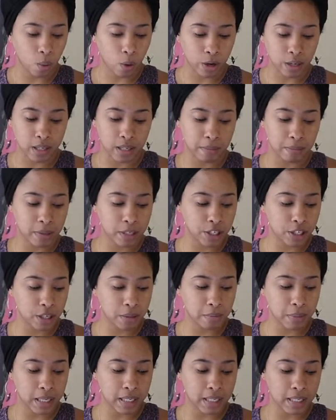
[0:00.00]
or
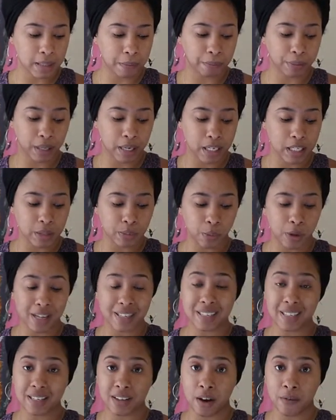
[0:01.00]
submission means to place
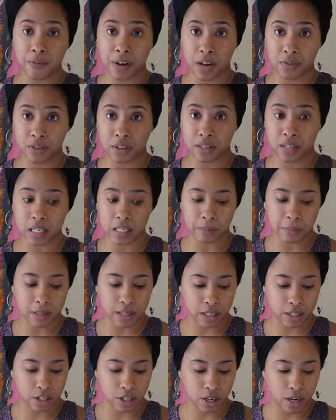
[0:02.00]
oneself at the
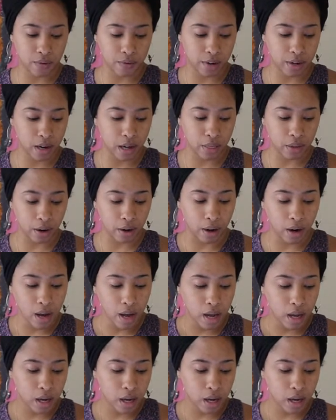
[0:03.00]
disposition of another.